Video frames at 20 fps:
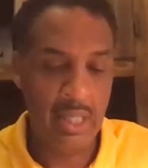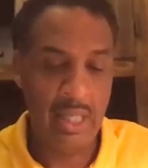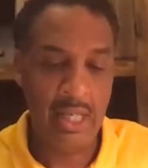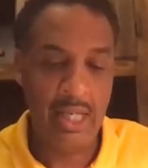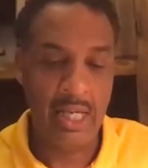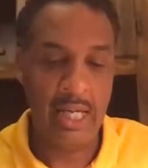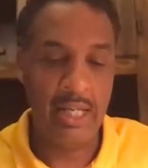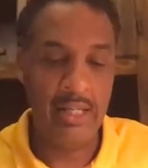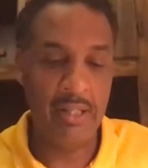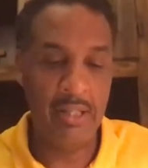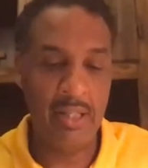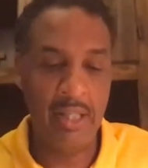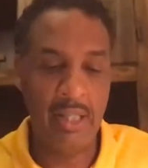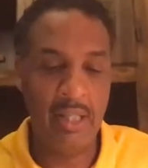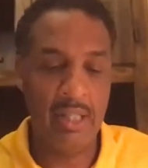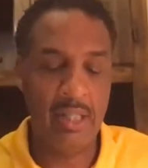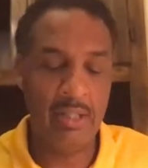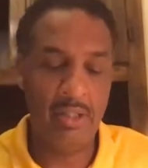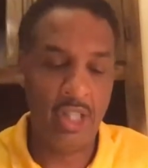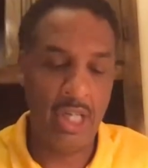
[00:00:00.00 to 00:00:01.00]
In
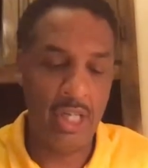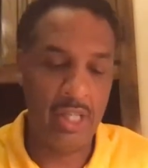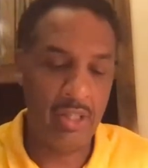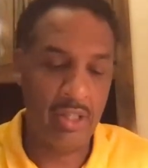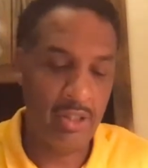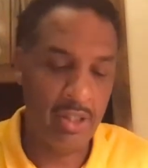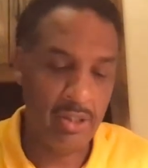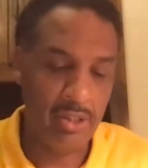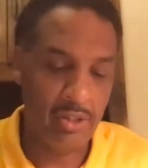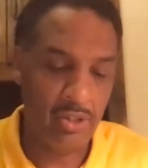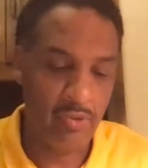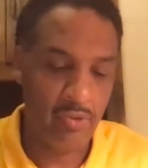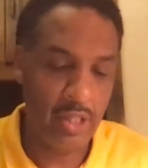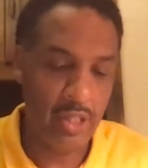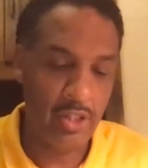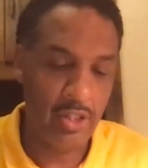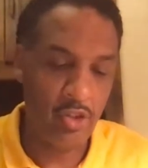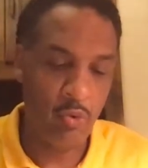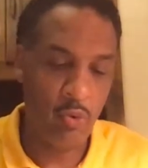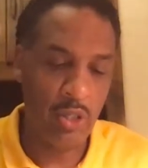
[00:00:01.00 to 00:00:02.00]
uh, Genesis
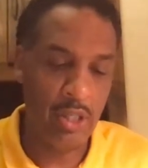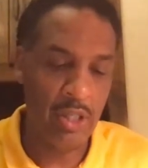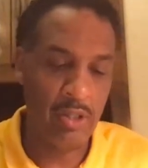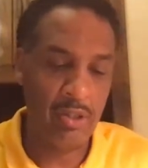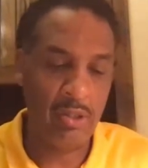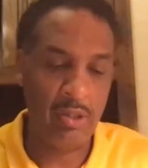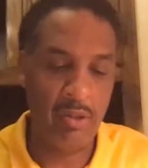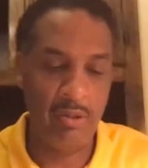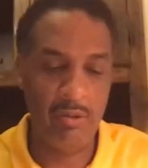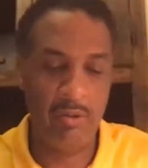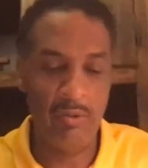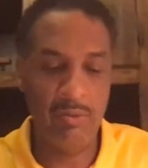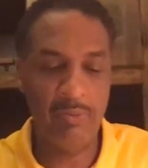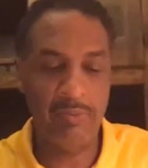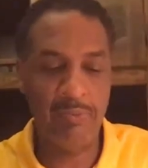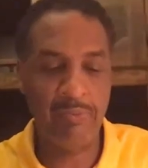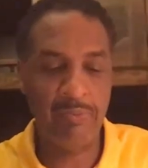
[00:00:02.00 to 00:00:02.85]
three twenty two.